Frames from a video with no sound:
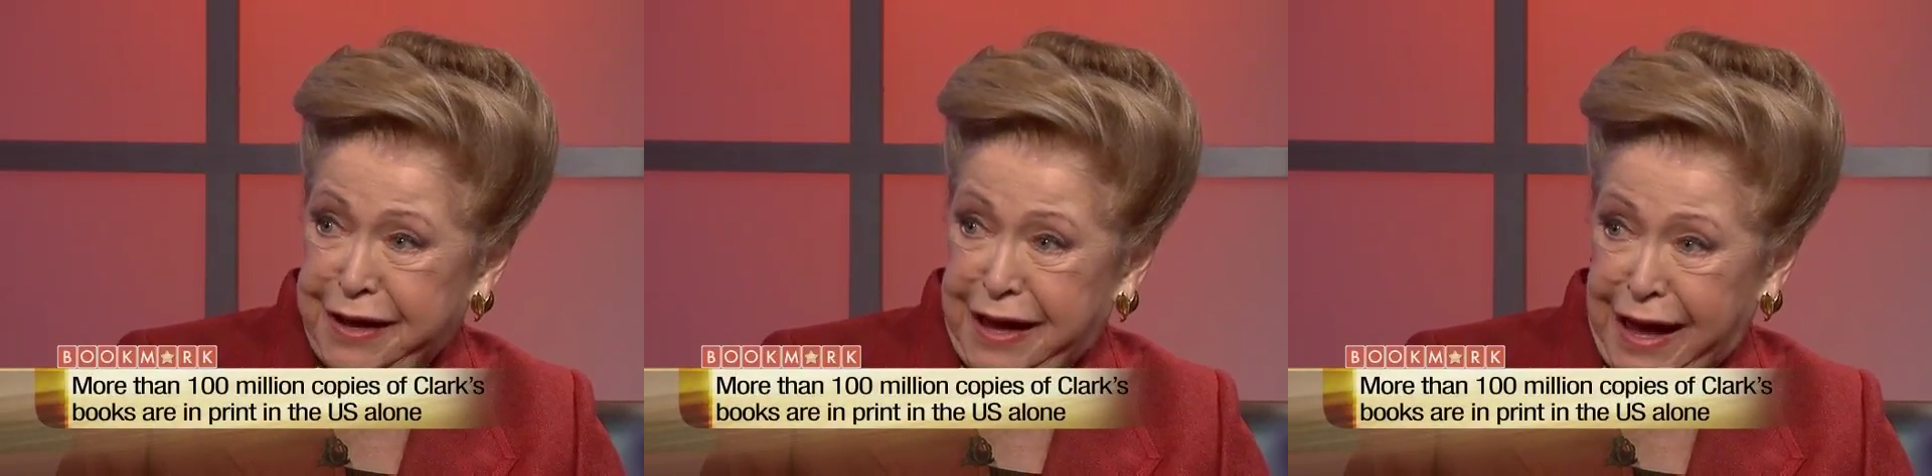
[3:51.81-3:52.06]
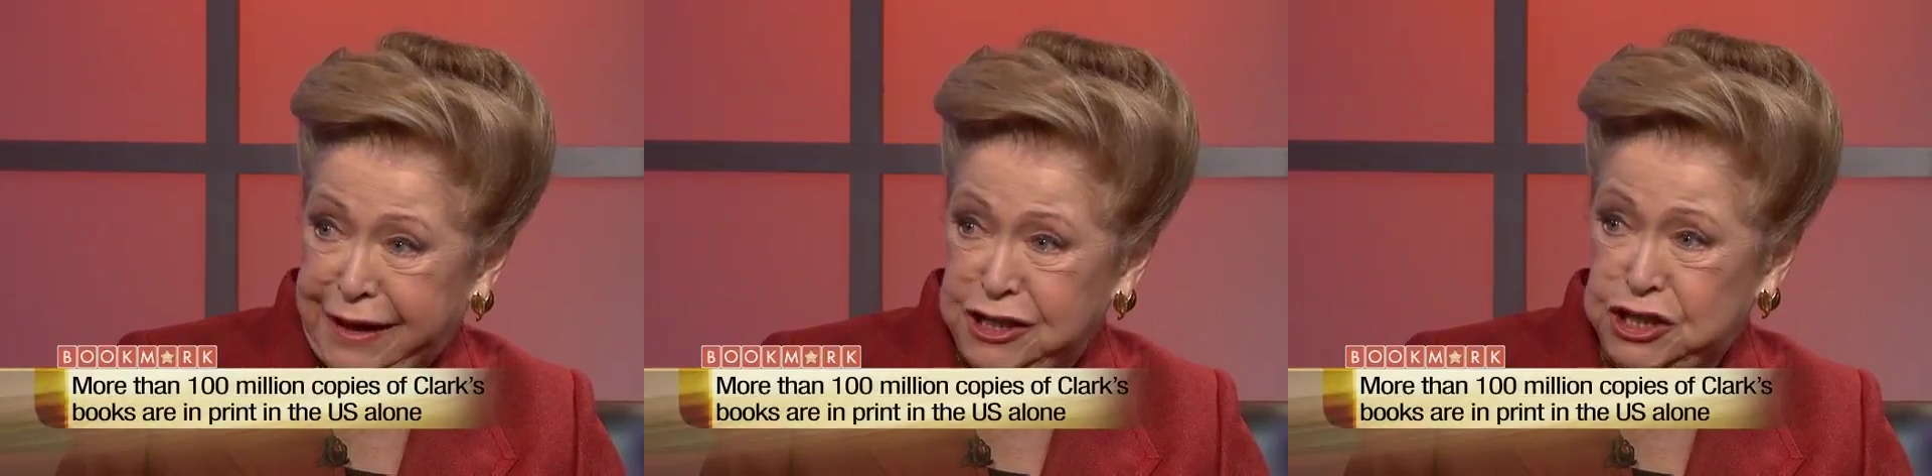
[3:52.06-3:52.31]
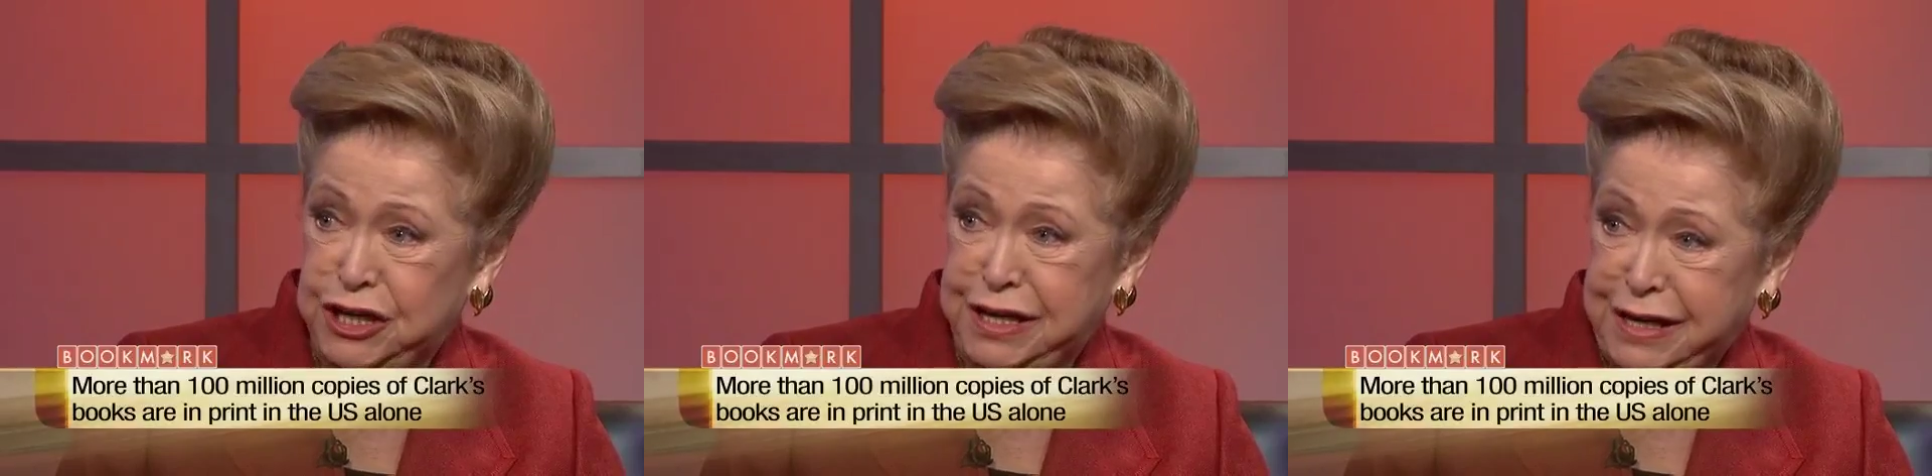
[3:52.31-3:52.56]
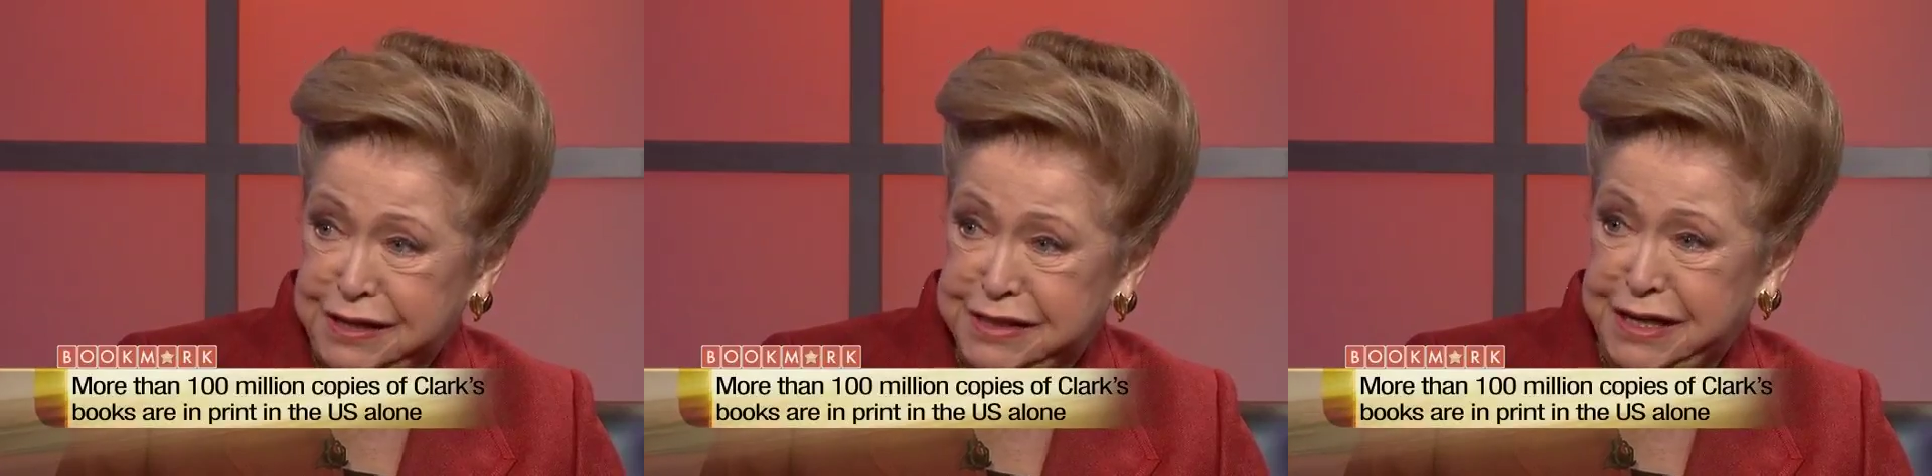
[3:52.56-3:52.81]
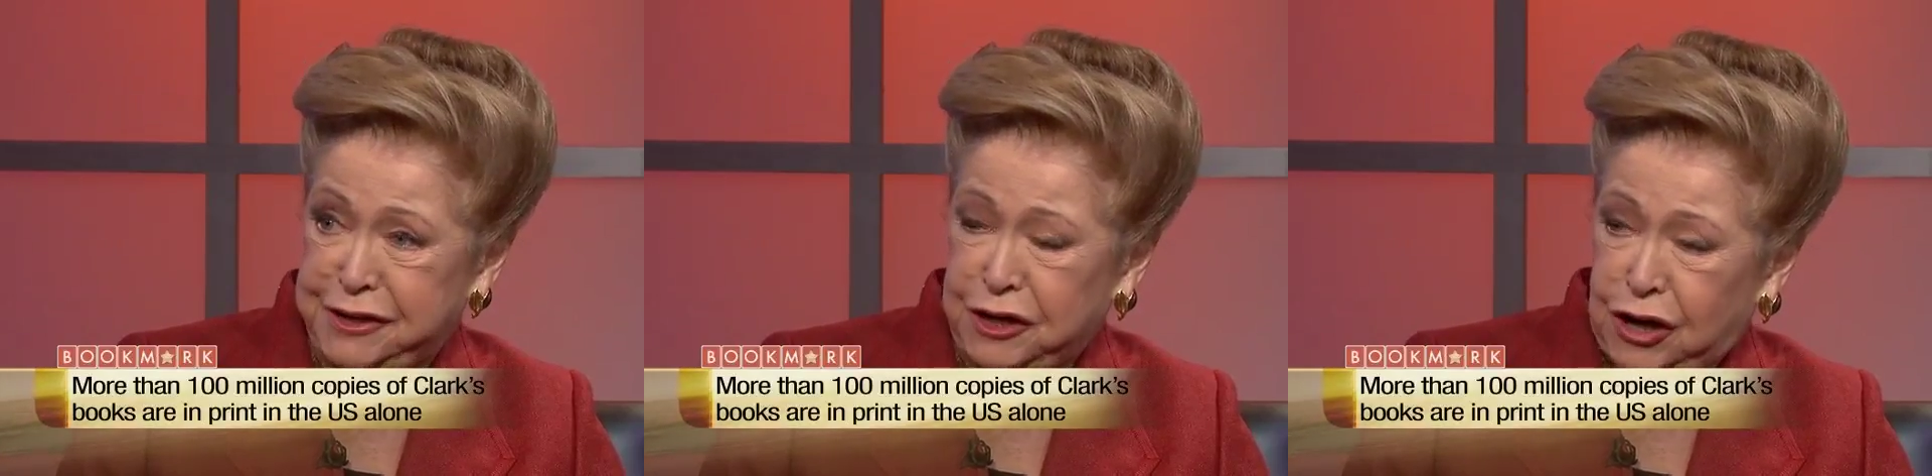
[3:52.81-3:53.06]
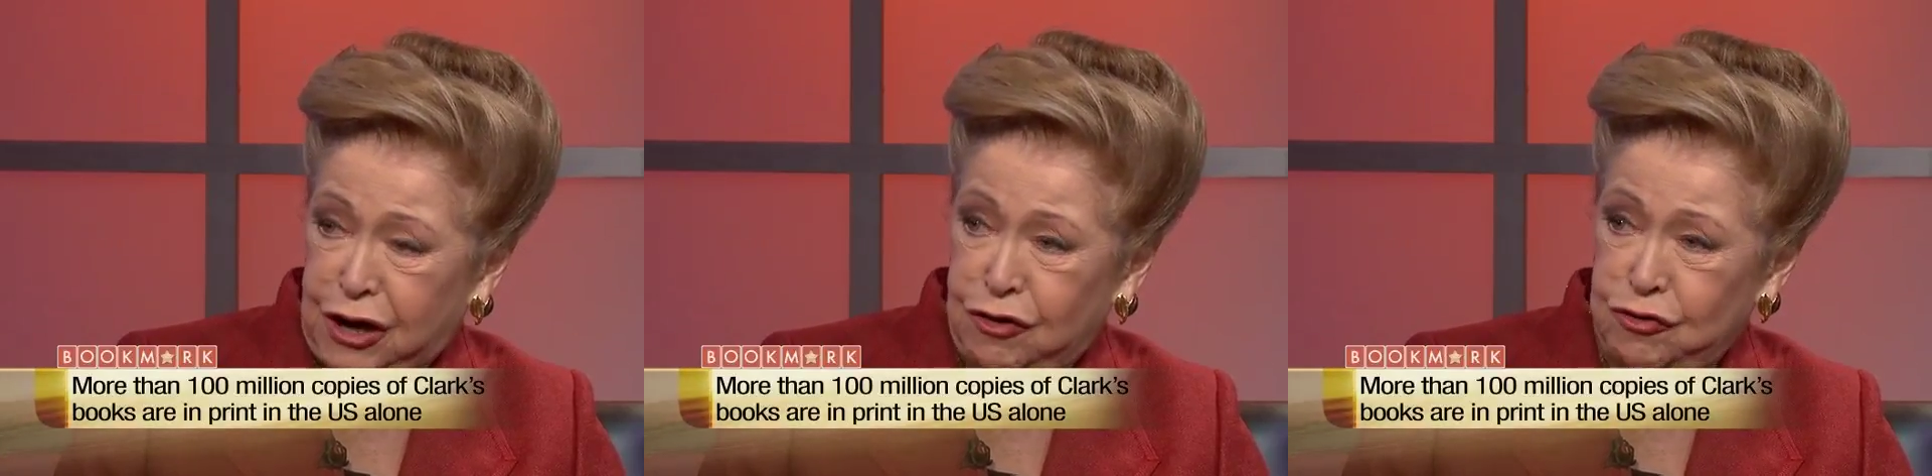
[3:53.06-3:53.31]
And she is in a
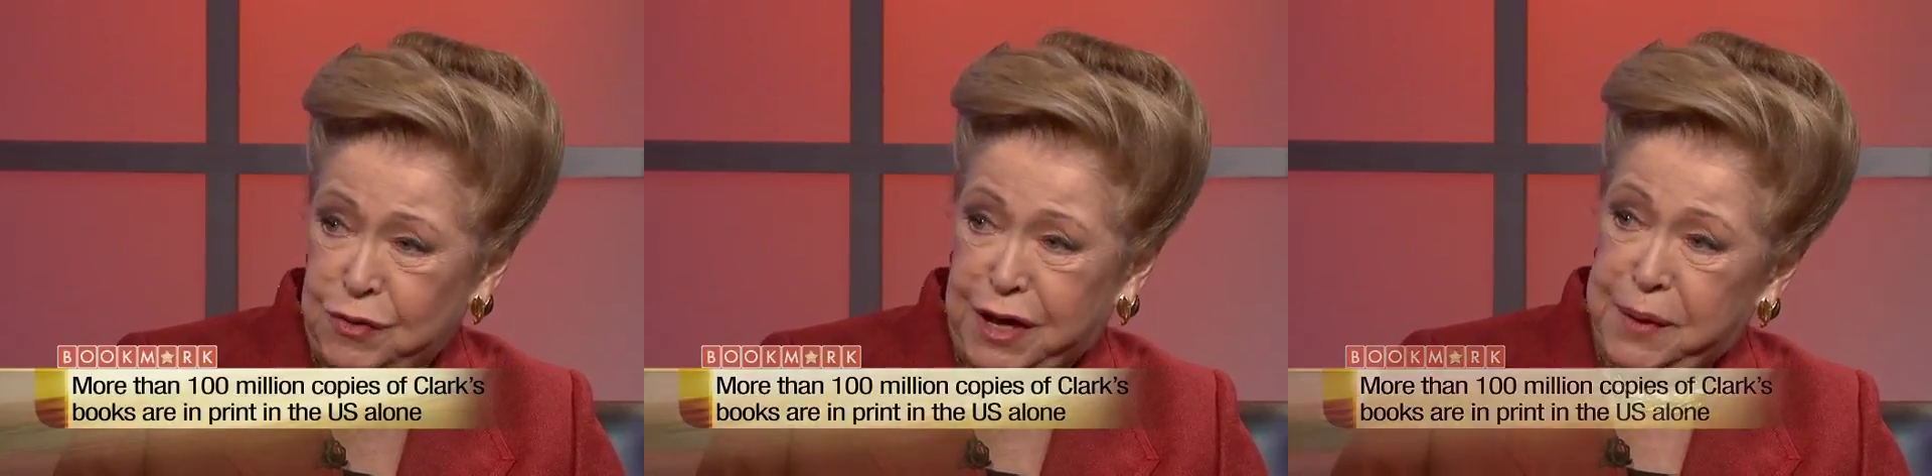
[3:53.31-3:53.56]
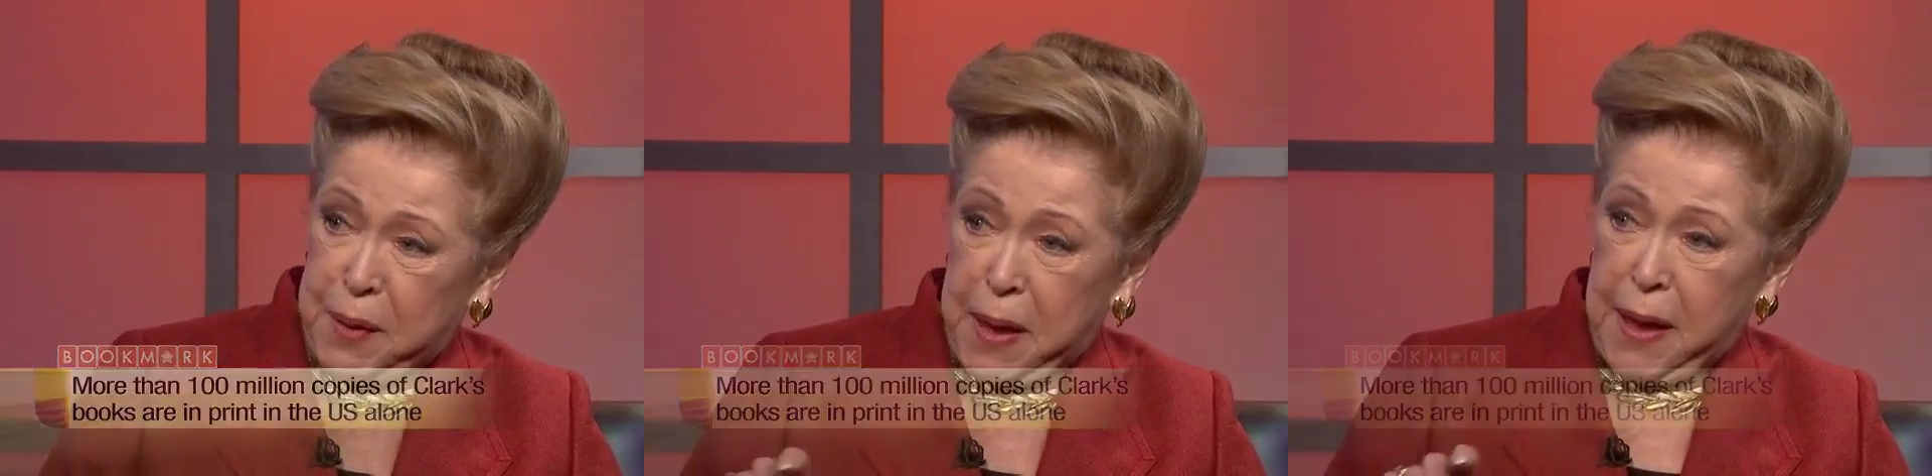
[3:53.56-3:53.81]
coma